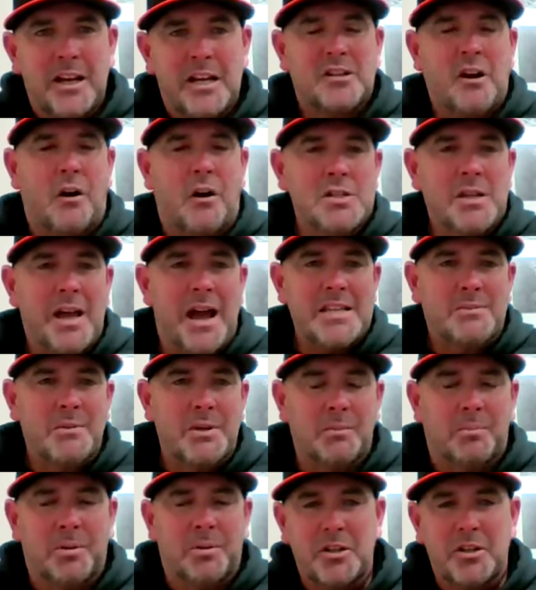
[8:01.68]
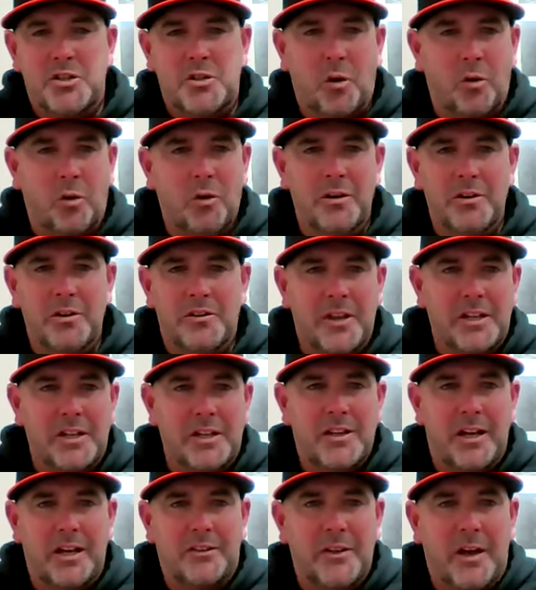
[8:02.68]
He's always asked me to play short and
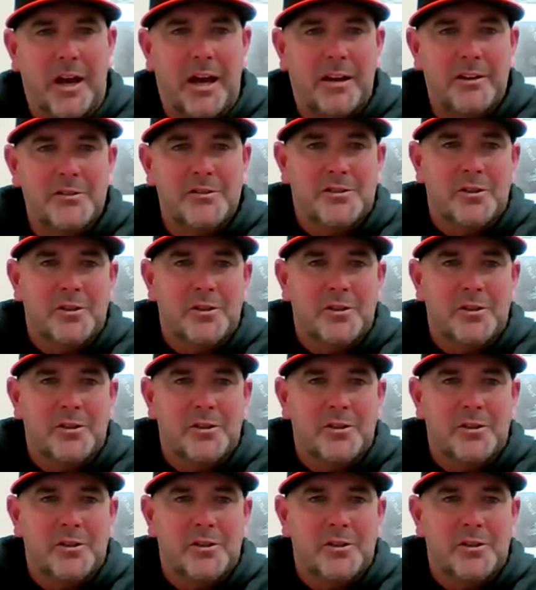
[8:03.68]
things like that.